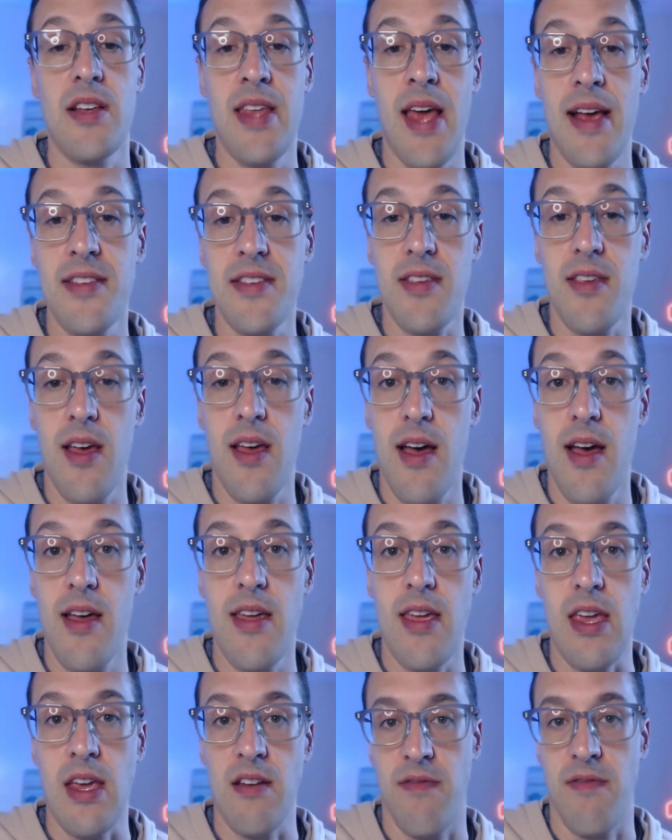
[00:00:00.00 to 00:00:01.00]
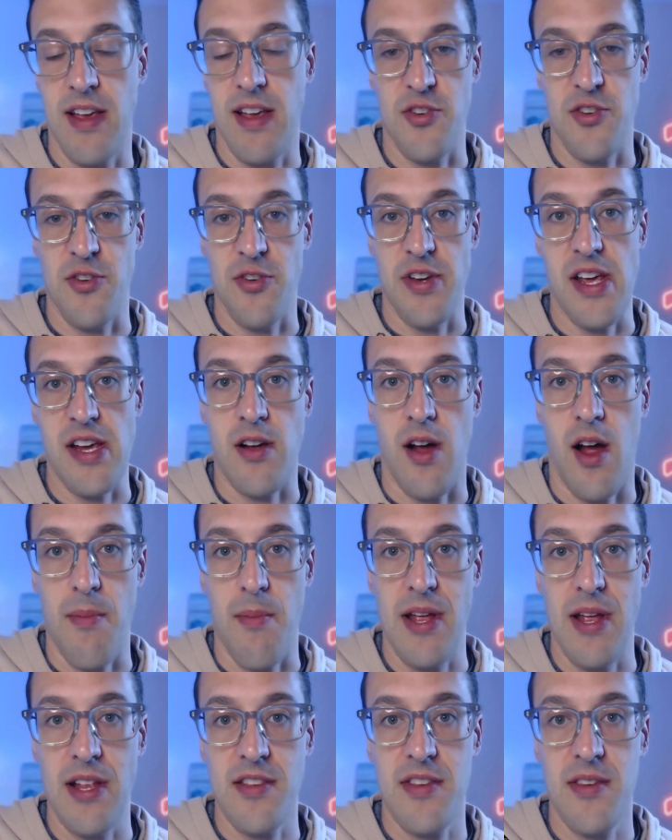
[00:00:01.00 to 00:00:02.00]
Tesla Investor Day
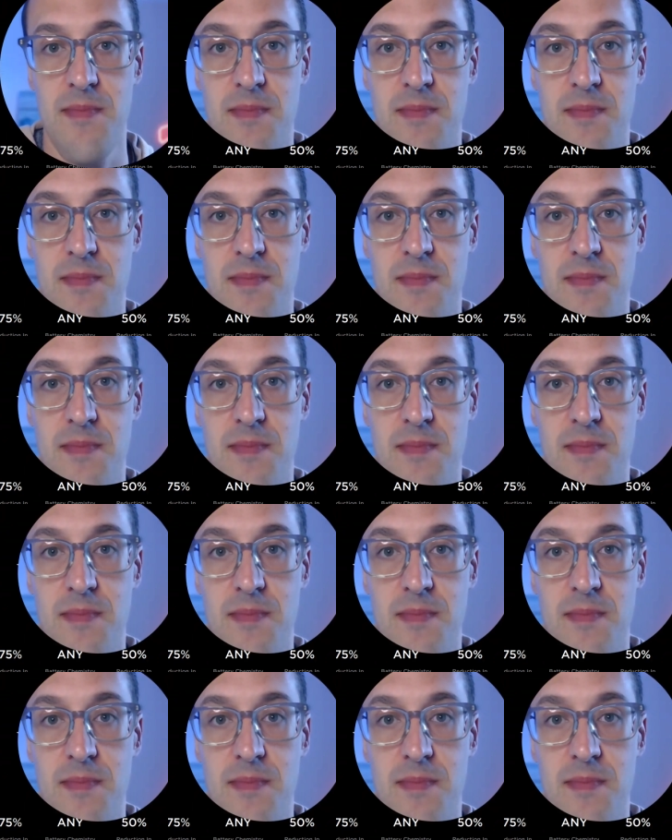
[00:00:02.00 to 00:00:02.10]
comment.